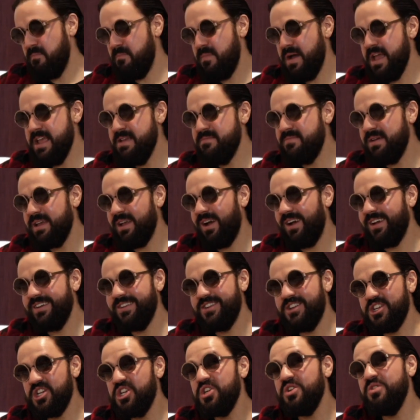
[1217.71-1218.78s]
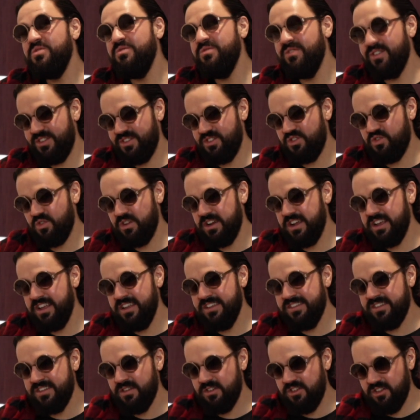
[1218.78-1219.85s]
Maybe I could tune the
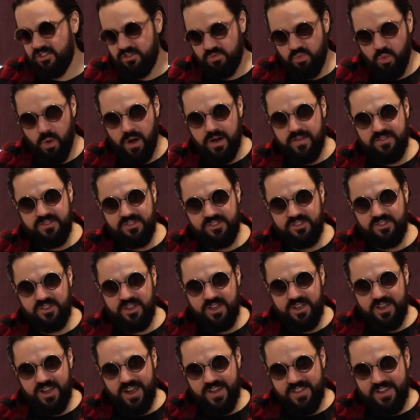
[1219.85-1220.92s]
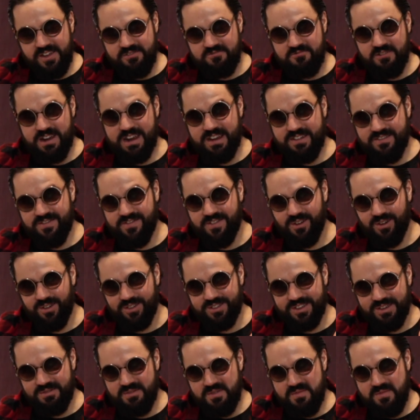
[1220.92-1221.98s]
strings just once and then
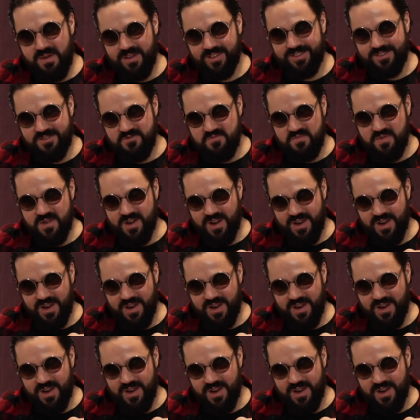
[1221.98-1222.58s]
reinforce it with my super